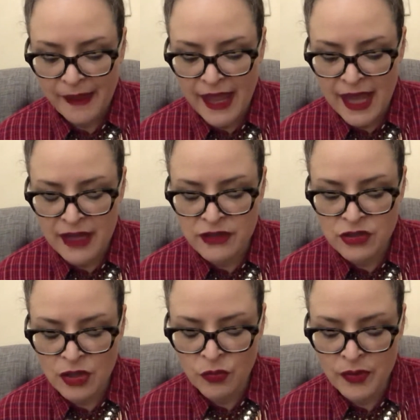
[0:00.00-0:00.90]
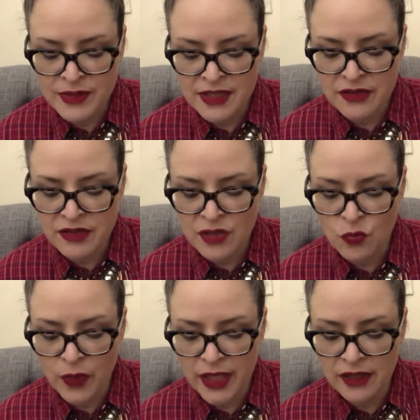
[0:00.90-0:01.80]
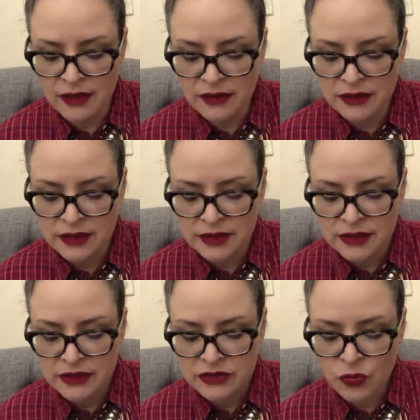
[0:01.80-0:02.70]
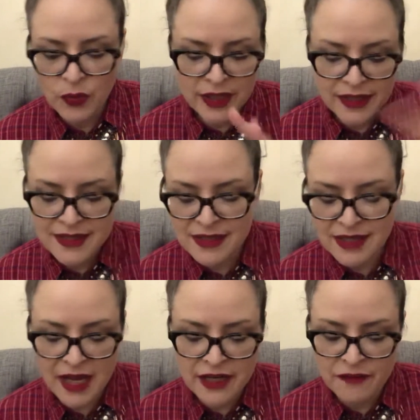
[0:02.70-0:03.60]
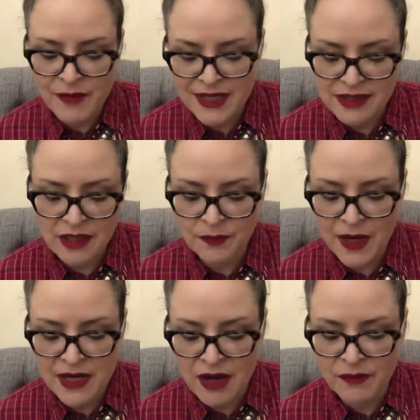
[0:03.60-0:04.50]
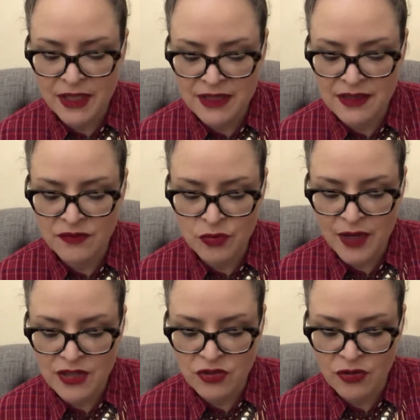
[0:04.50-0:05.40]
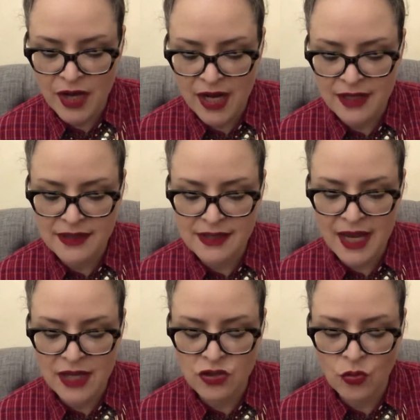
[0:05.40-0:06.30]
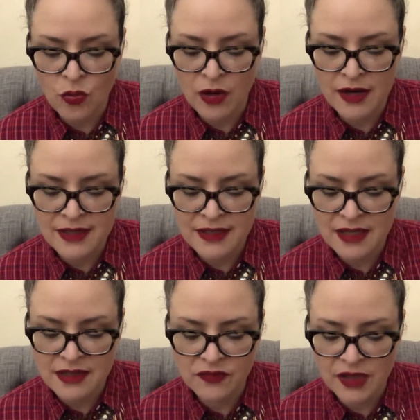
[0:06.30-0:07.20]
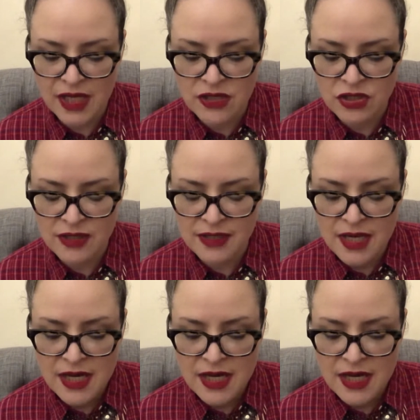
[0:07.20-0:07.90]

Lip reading: And what was the other thing? Will. The will is kind of messed up right now because of the retrogrades and or intensifications.